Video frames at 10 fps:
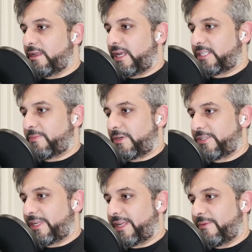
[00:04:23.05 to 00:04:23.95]

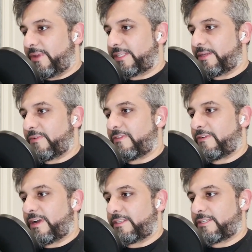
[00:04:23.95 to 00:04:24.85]
Expression can be
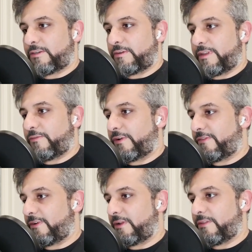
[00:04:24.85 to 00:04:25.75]
simplified, so if we
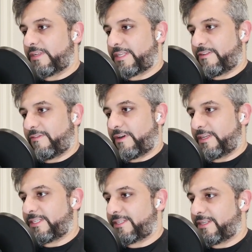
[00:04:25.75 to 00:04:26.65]
follow this
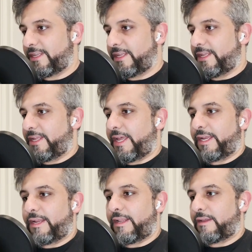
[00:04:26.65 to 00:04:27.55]
advice
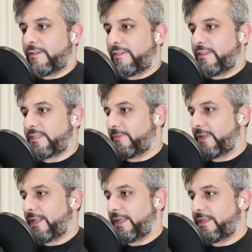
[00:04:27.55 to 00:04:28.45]
and click on this
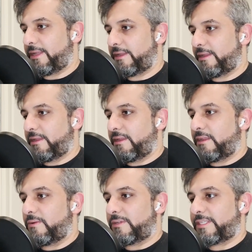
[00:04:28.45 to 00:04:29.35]
link,
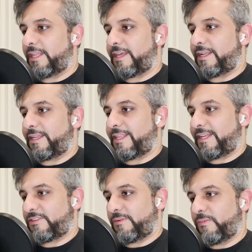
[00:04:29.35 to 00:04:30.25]
you will see that it
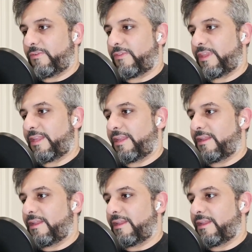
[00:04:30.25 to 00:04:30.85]
has removed the